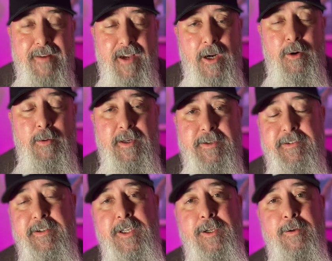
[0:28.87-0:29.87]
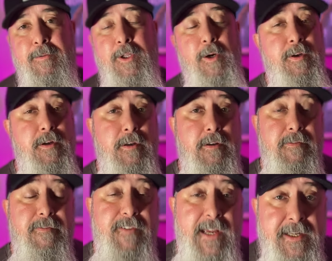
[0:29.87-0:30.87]
They've got a whole bunch of new local
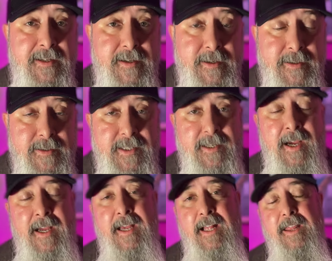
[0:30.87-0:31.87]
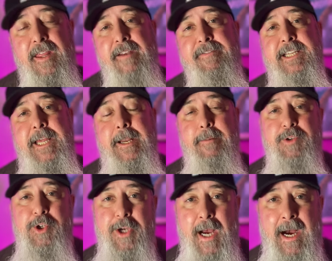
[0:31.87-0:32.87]
vendors that have set up
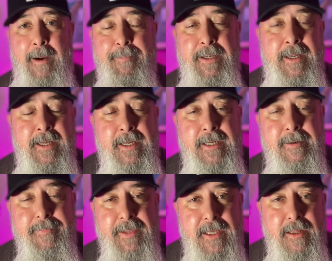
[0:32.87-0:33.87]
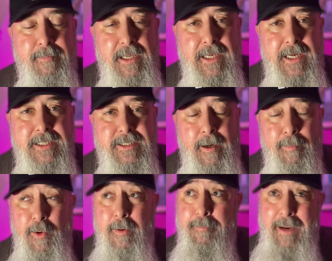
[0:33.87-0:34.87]
shop in the PDX
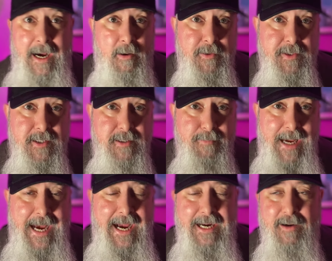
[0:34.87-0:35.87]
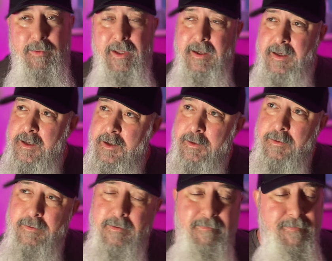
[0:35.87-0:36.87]
airport. Powell's is back with a
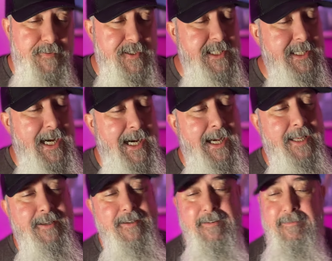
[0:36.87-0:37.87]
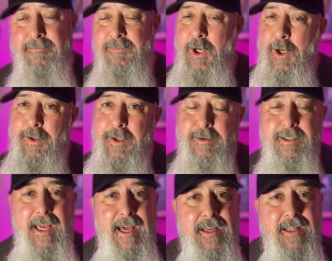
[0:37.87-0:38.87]
new facade and all
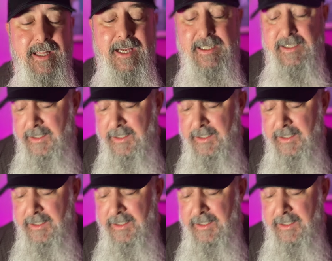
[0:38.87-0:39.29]
those kind of things.